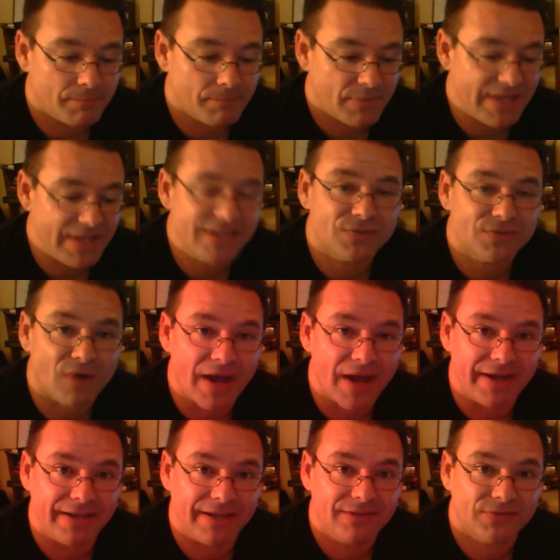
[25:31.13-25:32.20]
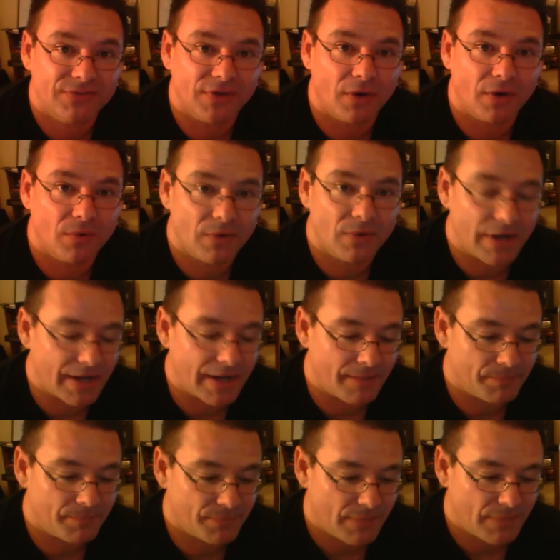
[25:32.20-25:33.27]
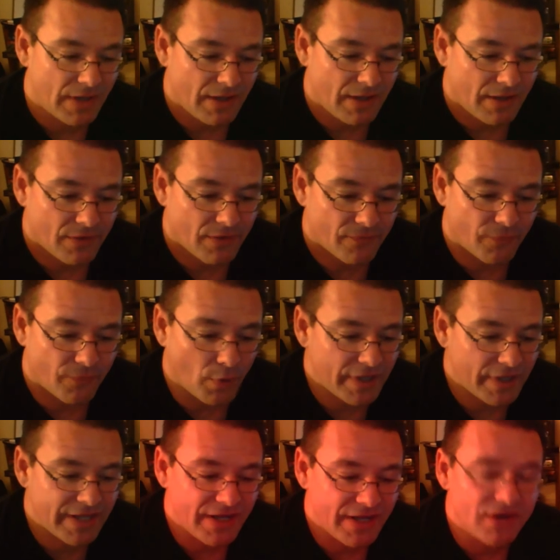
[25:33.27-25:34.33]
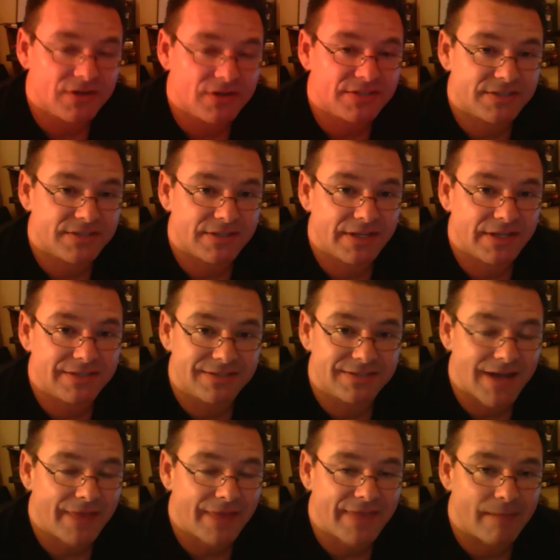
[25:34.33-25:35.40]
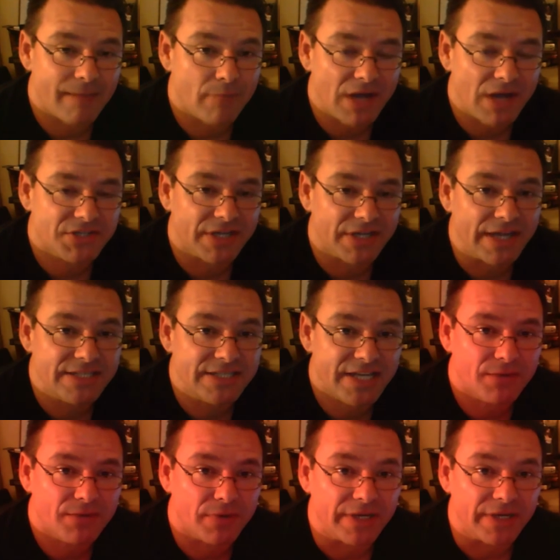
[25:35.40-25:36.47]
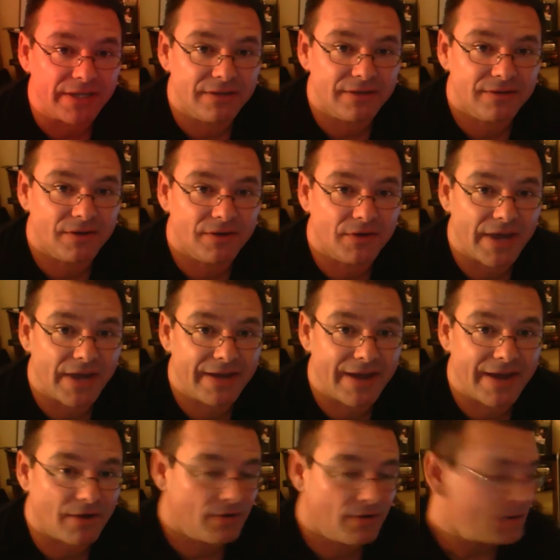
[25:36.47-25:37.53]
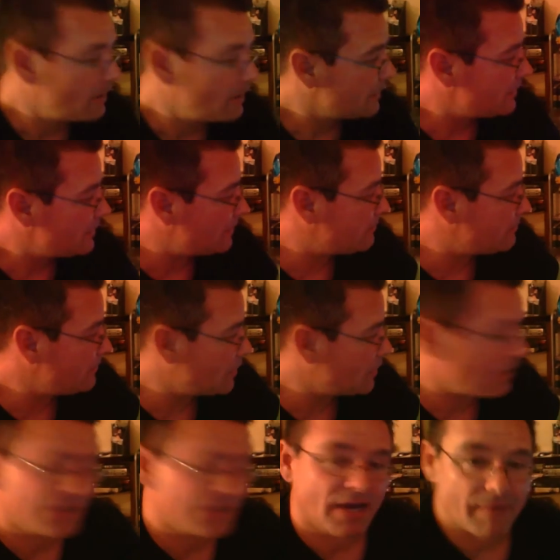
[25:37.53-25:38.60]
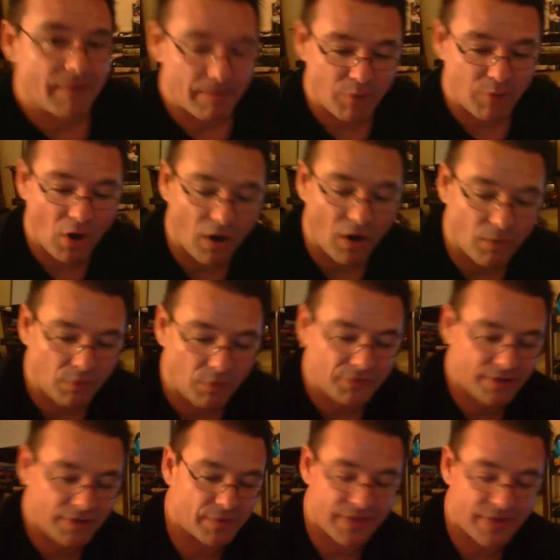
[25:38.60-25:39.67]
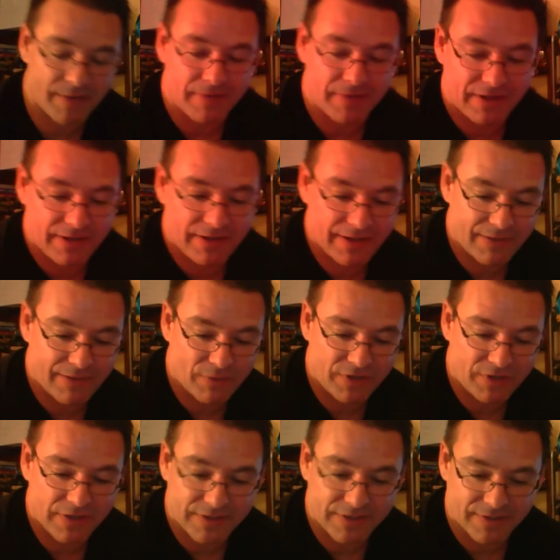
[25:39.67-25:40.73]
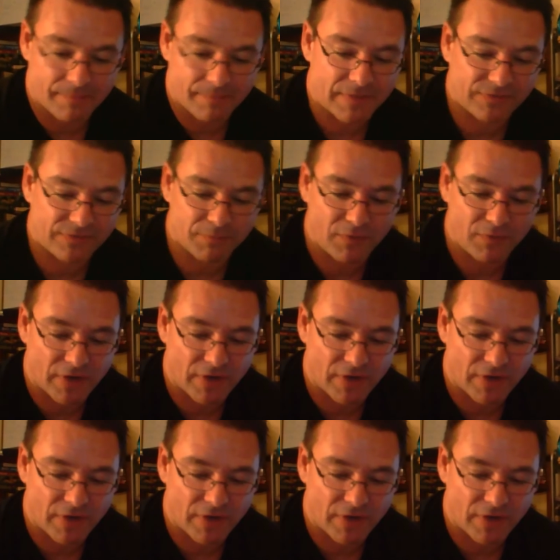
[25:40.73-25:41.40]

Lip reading: he's writing. So 40 years is not that much in antiquity. Okay, now if you're going to talk about Paul, we'll deal with him when you get to him. Let's move on.